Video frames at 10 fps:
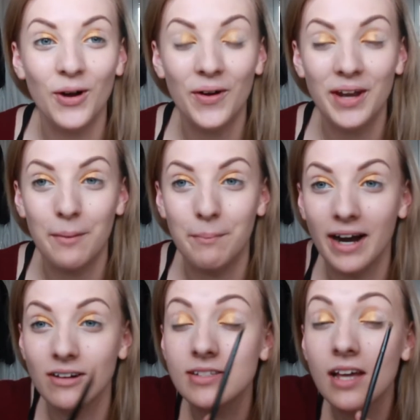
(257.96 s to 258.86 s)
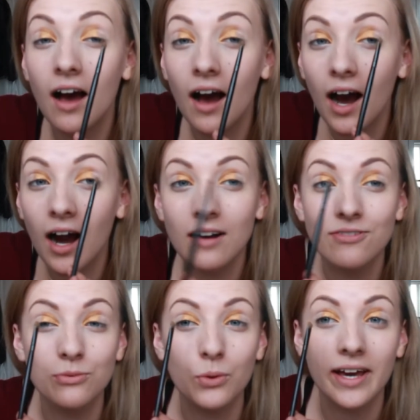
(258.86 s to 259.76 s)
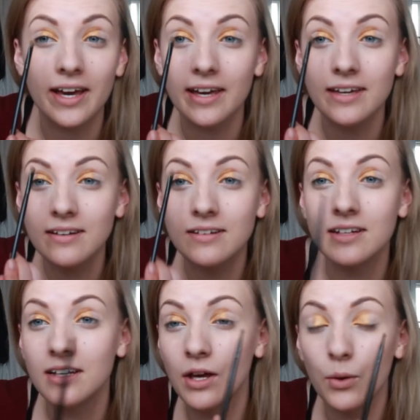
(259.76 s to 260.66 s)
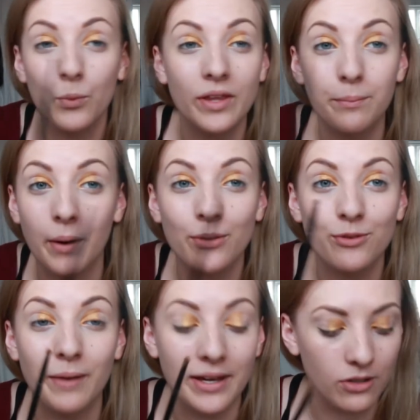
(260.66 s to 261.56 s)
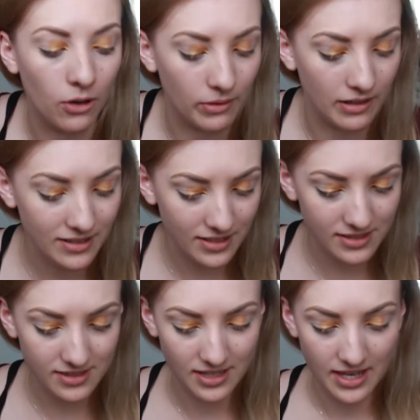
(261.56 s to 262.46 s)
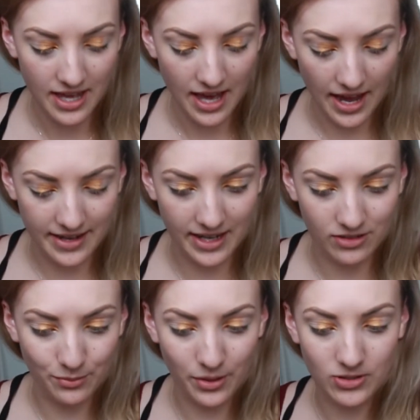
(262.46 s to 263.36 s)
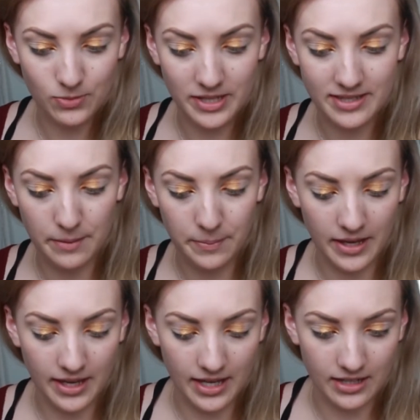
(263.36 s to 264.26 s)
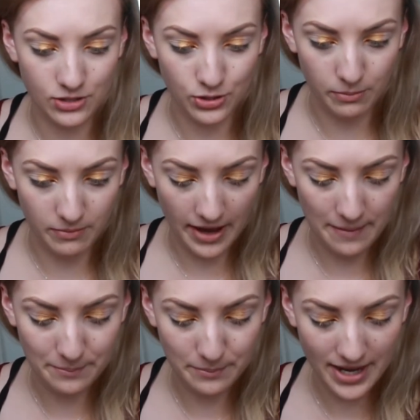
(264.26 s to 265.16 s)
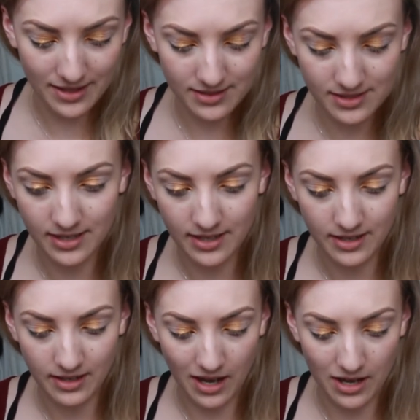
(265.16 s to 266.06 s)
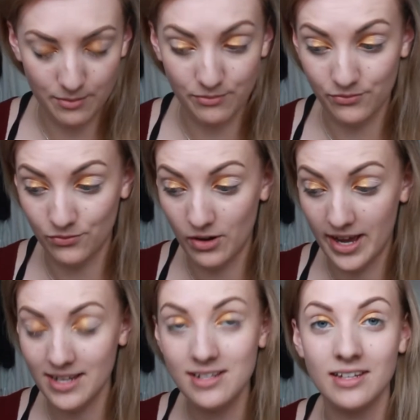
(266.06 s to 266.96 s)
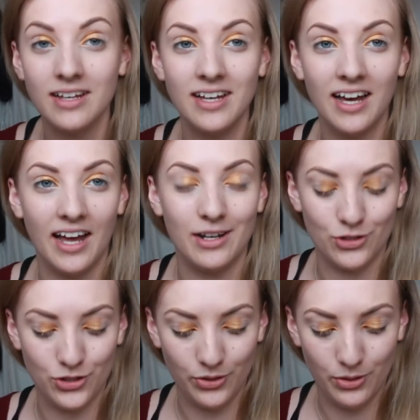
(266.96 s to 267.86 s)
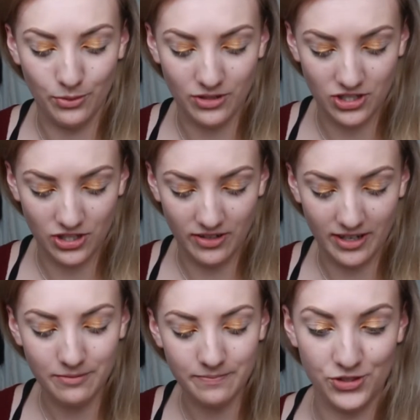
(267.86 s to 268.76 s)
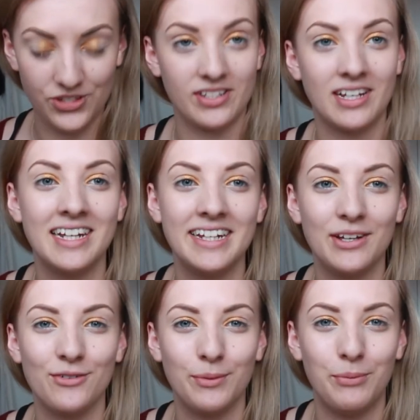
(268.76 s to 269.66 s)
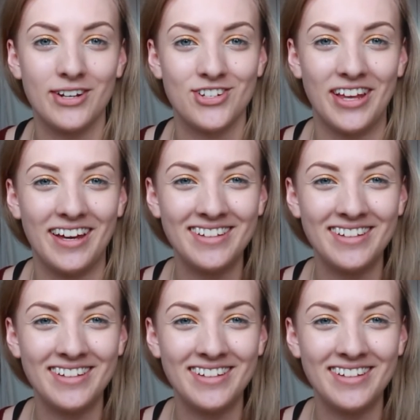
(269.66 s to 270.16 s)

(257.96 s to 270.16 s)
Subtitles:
about halfway with both of my gold looks, and now I'm going to be dipping into my matte red, and I'll show you what to do now. Just cleaning off the brush there.